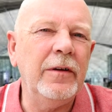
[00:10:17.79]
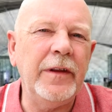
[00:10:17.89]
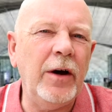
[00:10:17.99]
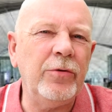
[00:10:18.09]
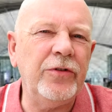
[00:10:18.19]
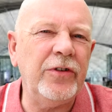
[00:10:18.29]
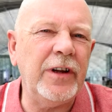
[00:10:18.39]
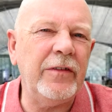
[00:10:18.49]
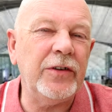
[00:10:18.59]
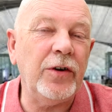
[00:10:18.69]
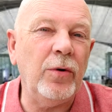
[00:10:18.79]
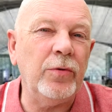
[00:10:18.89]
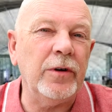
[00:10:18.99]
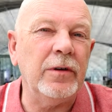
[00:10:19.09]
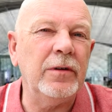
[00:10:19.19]
The elders had never
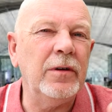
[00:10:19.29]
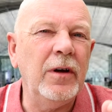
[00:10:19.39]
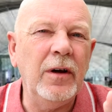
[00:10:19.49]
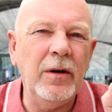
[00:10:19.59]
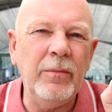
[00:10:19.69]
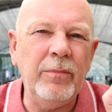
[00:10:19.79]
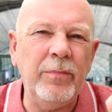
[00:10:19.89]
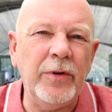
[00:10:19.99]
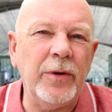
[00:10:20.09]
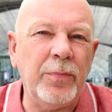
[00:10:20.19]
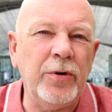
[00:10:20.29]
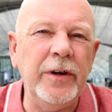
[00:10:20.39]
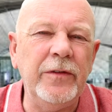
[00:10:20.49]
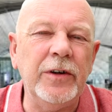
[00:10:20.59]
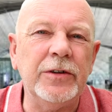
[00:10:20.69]
told her, but the
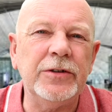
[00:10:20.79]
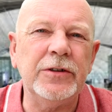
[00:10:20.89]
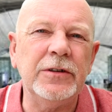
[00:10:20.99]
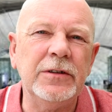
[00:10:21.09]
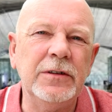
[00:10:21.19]
previous